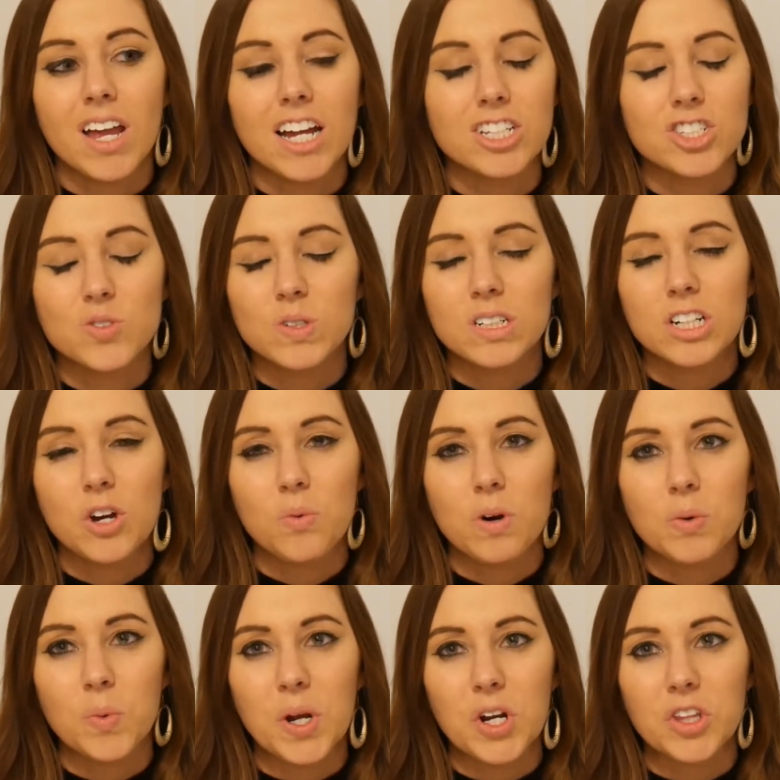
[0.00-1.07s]
I just wanna know
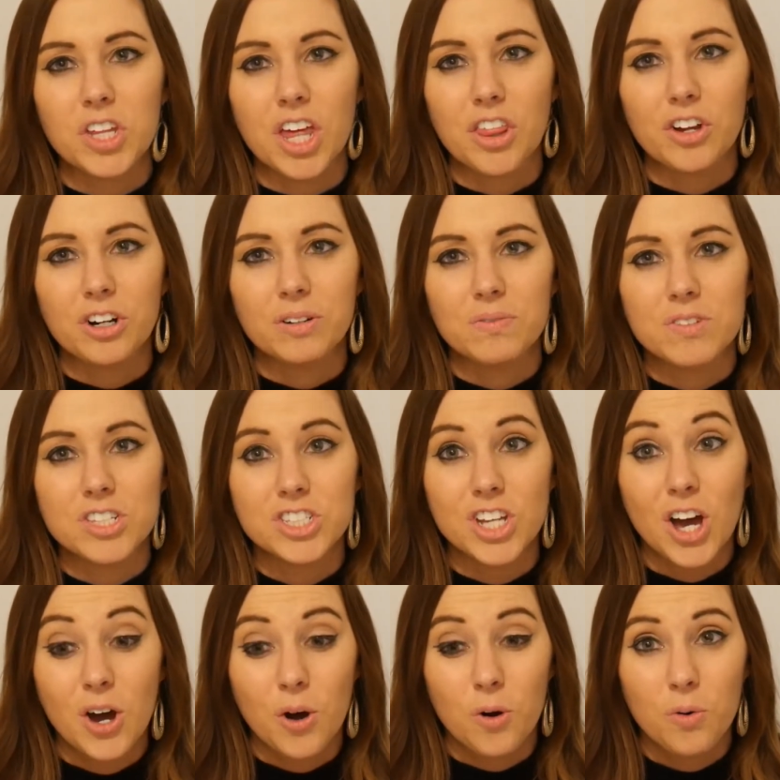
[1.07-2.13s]
one way or the other.
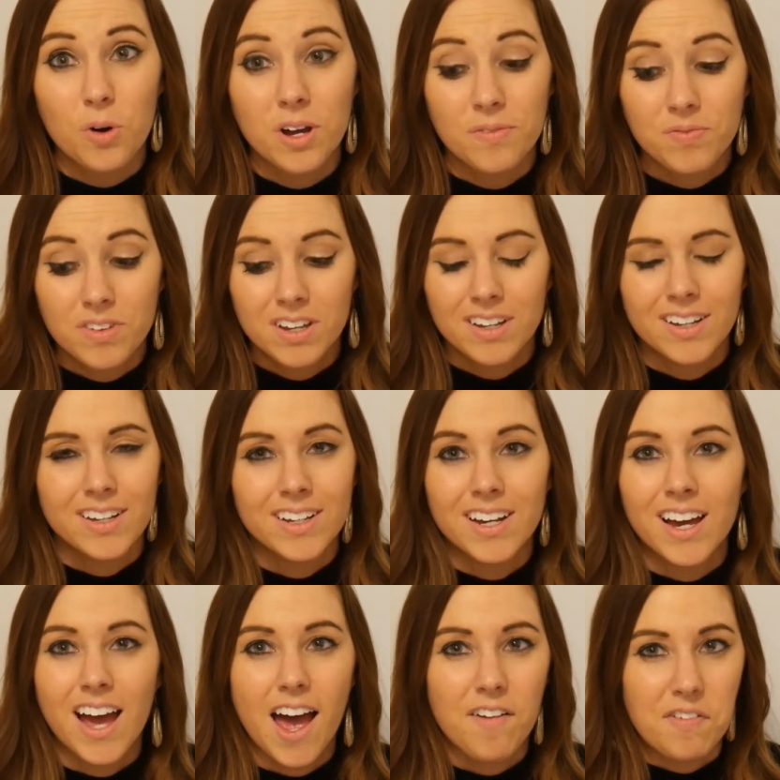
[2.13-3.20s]
So,
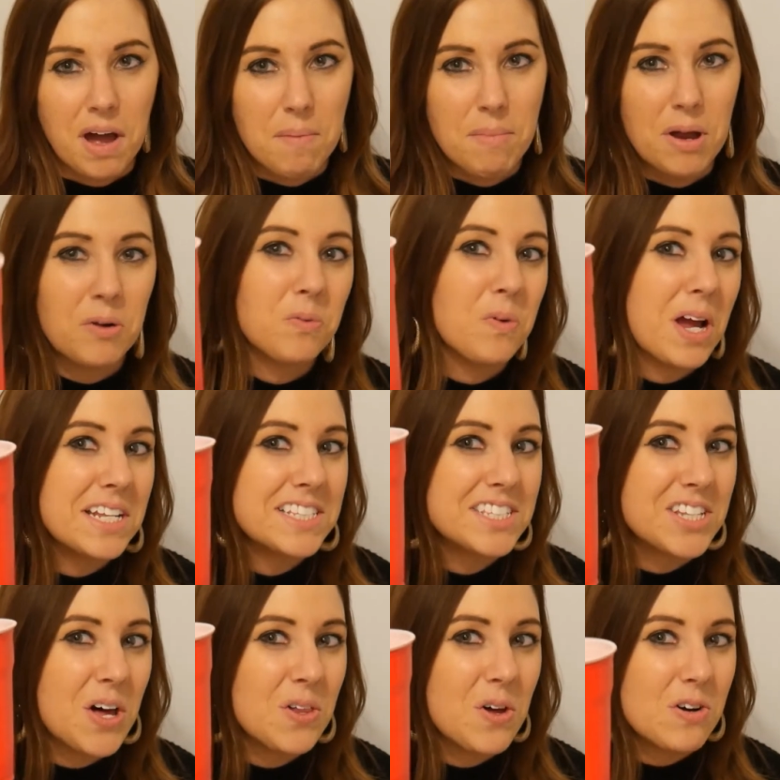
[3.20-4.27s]
I've got my red
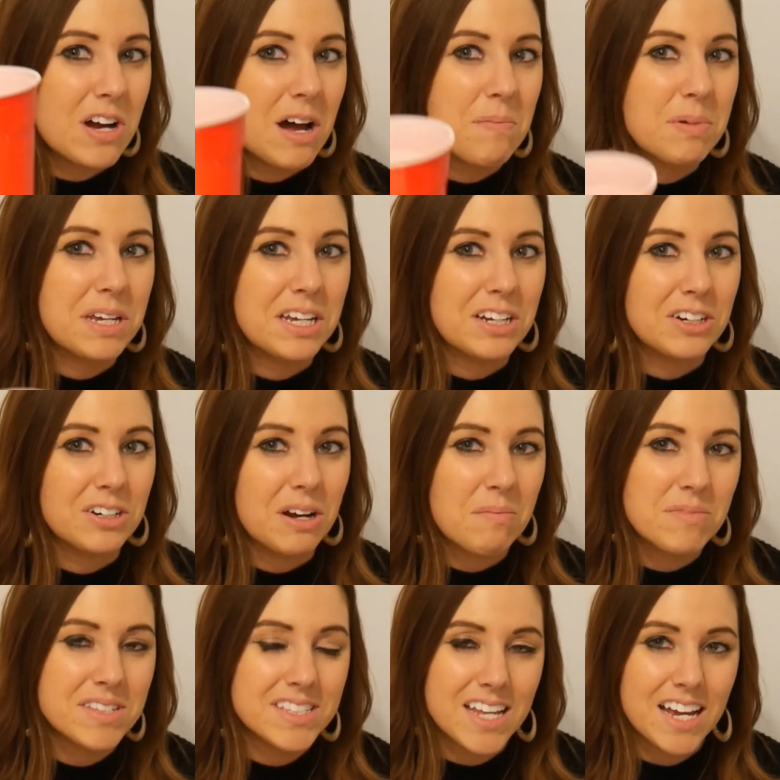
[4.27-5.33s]
solo cup here.
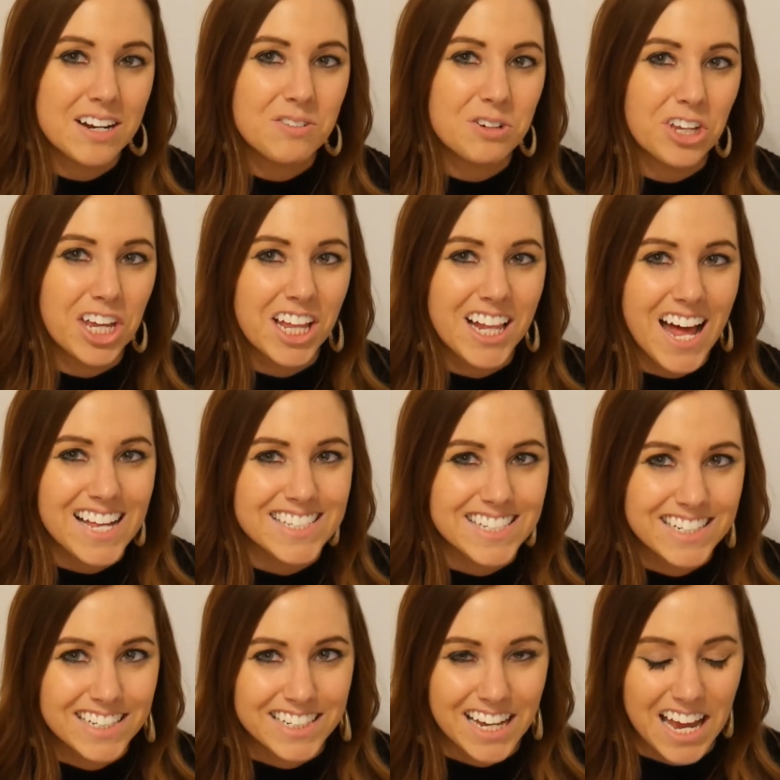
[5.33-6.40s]
I'm staying really
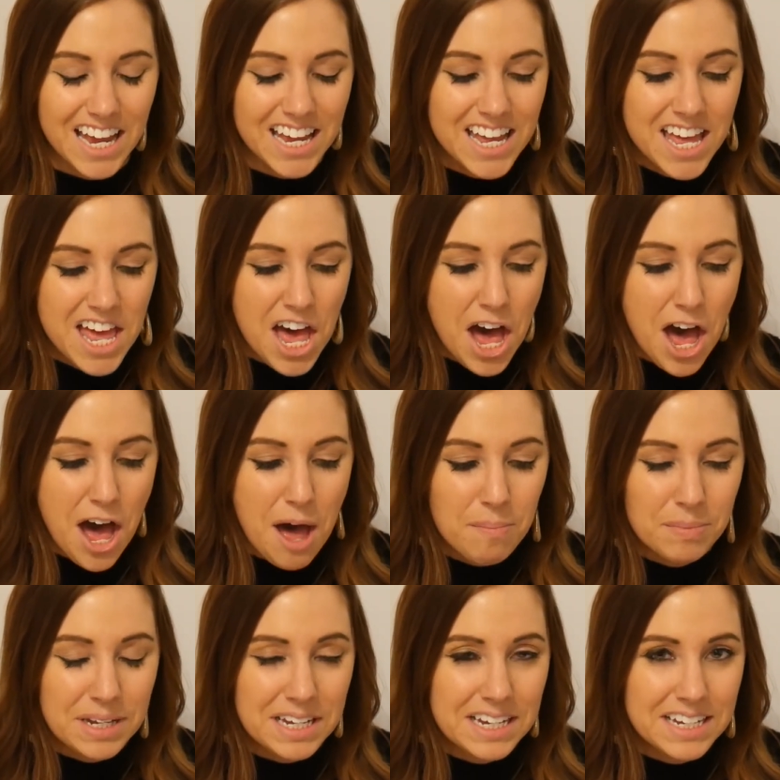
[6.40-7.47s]
classy today.
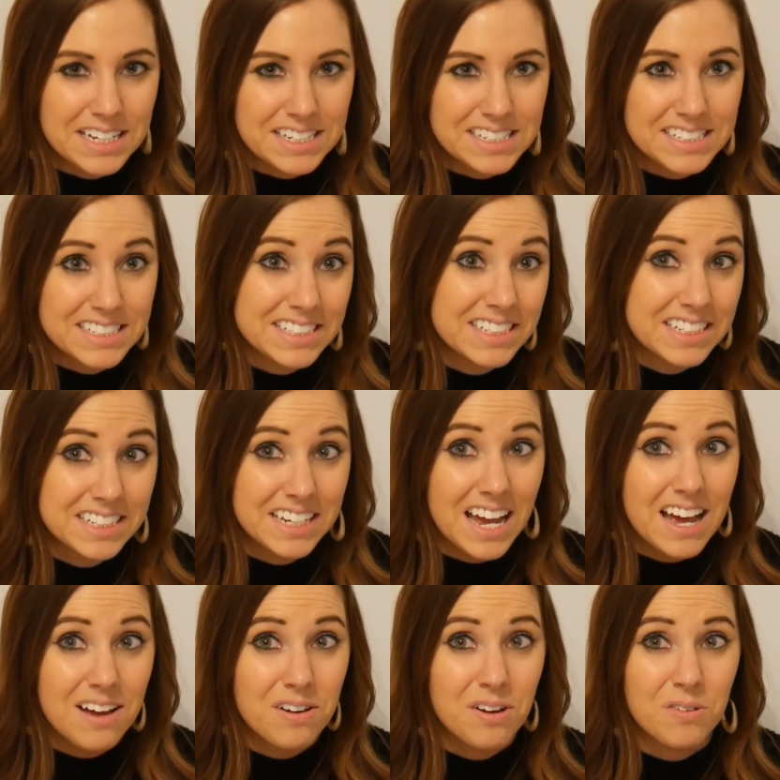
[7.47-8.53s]
Um, and
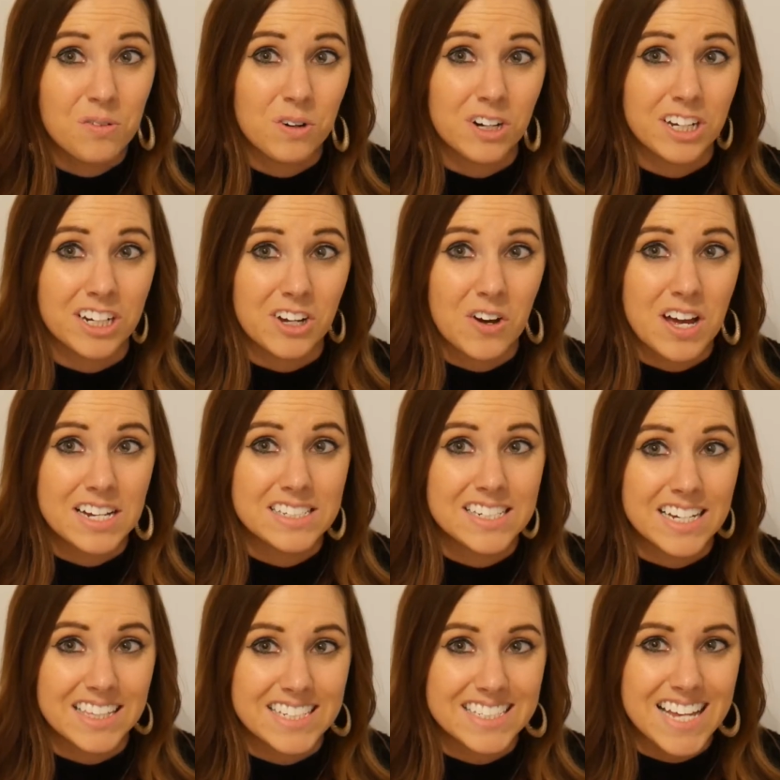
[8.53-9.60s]
yeah, we're gonna go ahead and
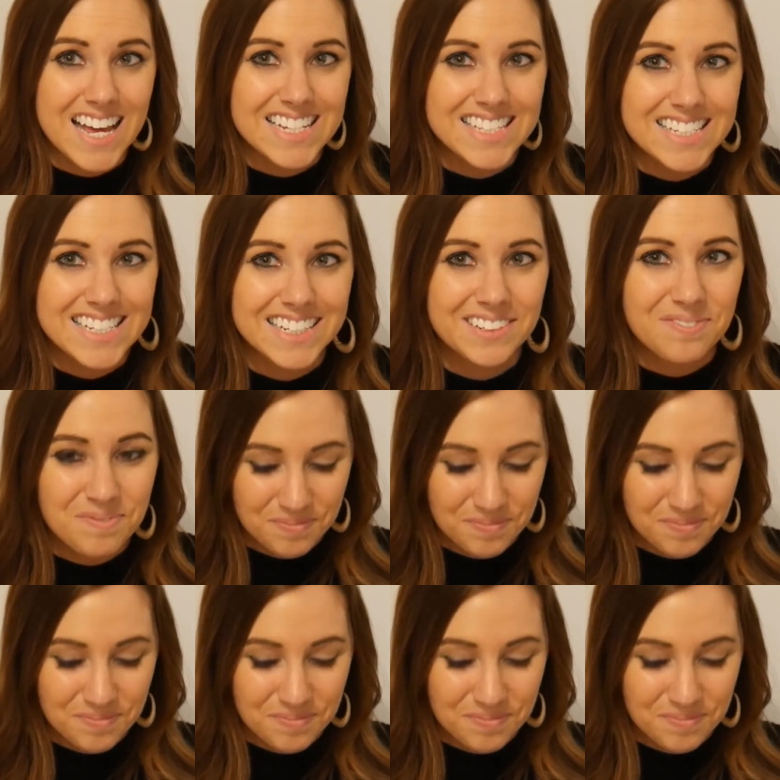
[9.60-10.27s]
take this test.